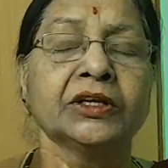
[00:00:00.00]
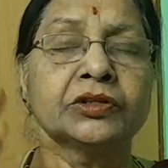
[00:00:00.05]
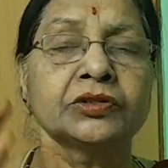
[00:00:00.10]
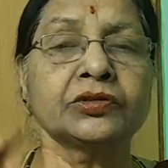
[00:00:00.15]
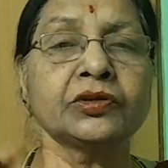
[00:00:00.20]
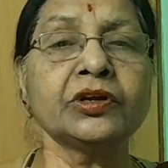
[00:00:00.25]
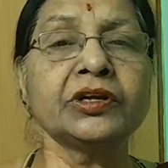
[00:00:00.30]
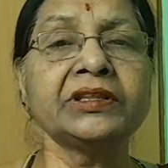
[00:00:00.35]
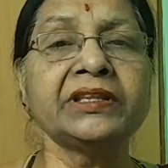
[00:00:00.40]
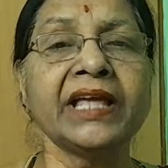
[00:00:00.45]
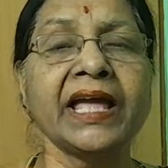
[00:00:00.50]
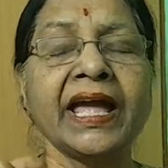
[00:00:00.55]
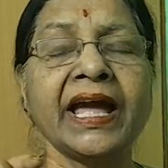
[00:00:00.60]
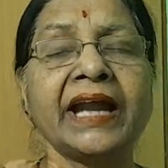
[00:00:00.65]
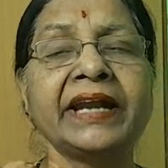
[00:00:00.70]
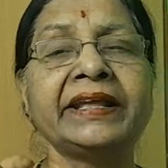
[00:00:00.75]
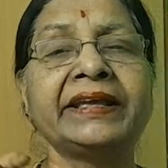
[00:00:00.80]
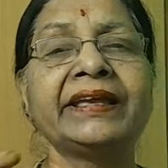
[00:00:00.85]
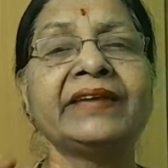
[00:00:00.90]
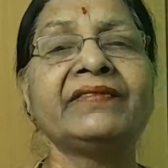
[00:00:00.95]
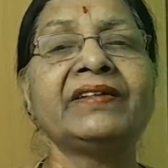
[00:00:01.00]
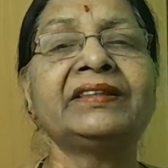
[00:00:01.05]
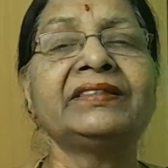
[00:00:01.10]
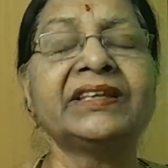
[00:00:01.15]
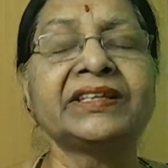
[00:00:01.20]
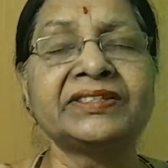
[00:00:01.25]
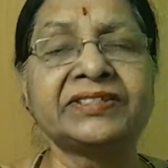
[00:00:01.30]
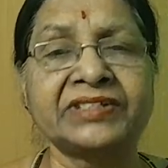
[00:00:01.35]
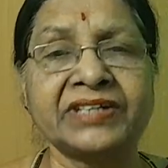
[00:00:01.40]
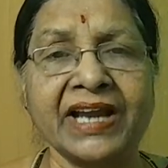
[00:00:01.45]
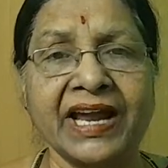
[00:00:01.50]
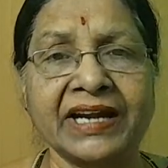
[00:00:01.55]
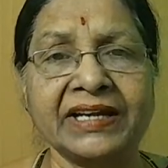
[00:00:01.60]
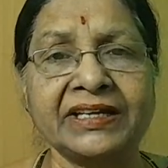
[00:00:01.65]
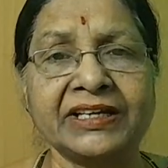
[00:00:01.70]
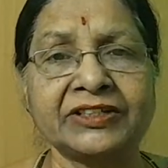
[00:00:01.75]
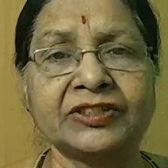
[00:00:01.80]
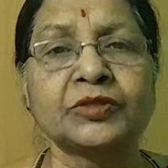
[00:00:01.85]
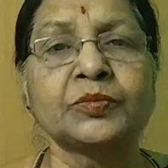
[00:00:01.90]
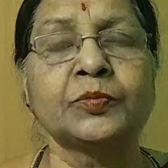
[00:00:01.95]
So they had given the
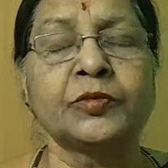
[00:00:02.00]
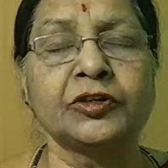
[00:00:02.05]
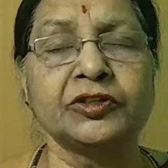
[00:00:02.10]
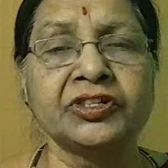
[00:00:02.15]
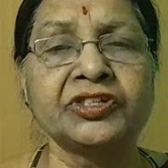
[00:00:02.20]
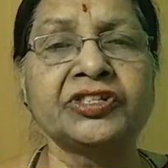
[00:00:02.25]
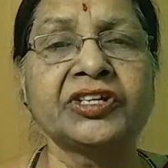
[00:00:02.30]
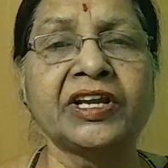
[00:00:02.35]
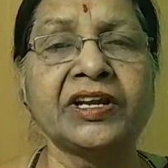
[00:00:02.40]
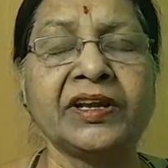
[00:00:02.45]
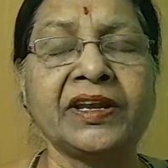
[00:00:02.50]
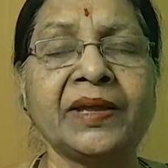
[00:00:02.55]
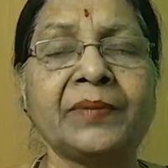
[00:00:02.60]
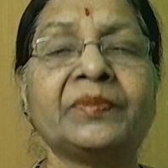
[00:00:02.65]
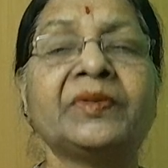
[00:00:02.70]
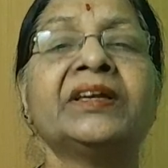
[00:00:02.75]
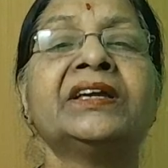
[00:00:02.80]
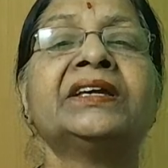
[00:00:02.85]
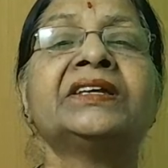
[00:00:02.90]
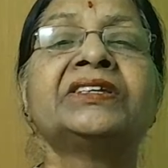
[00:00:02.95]
status, position name,